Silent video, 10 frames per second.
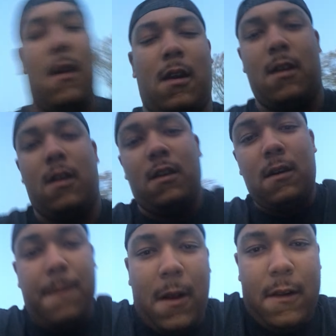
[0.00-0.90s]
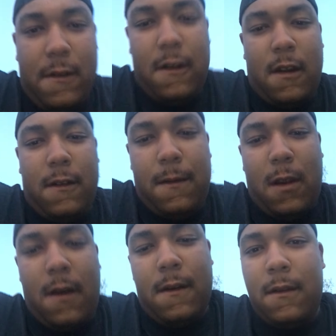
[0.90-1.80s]
And I do apologize for
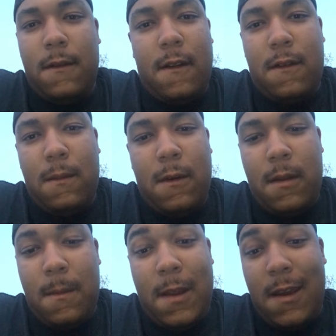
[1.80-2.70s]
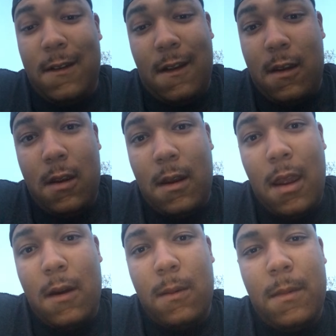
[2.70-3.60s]
y'all. It was just one of them things I couldn't
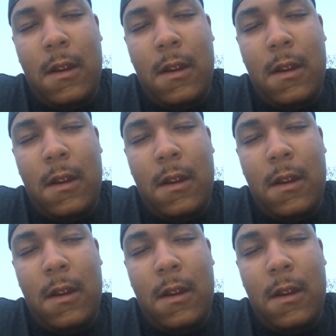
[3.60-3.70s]
help.